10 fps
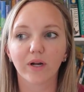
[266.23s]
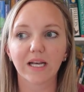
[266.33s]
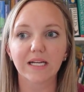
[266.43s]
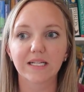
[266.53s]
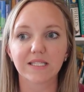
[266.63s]
We're
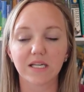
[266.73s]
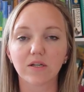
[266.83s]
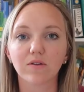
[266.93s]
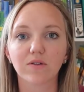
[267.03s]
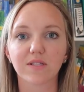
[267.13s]
gonna
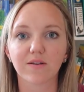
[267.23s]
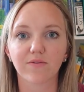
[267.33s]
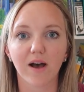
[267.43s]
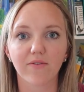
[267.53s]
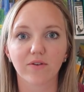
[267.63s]
continue using
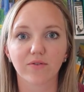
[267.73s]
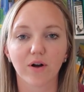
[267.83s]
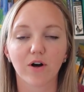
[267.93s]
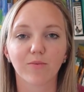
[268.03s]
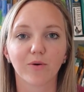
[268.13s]
five in a row,